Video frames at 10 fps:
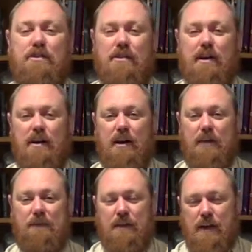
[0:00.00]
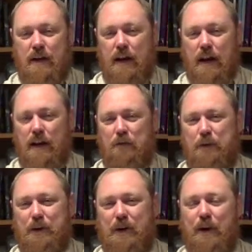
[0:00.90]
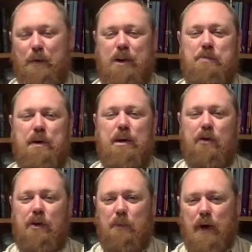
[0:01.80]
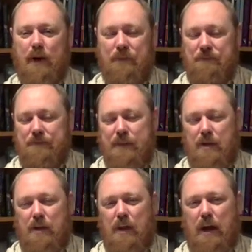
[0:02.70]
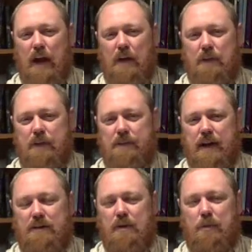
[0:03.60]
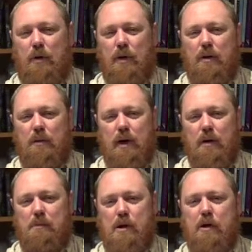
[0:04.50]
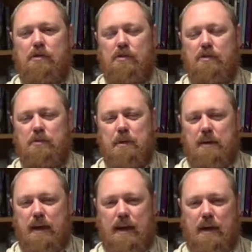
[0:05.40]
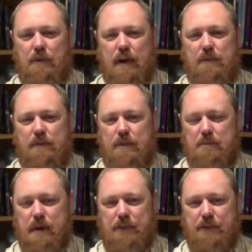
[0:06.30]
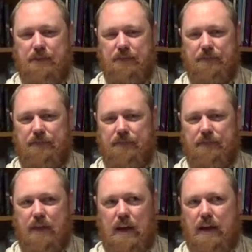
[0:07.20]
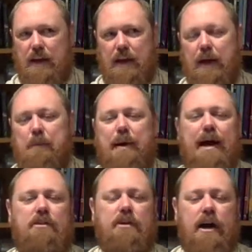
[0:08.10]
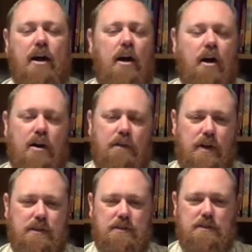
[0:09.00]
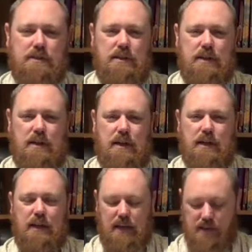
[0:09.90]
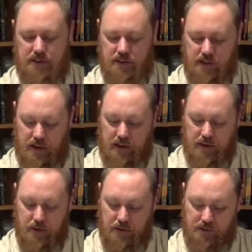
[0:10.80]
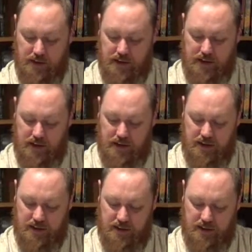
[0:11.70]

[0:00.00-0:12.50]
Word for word: Church.com. I hope your week's been going well. We've got to the point where Moses has been taken away from his mother. I can't imagine how hard it was. It says that he was a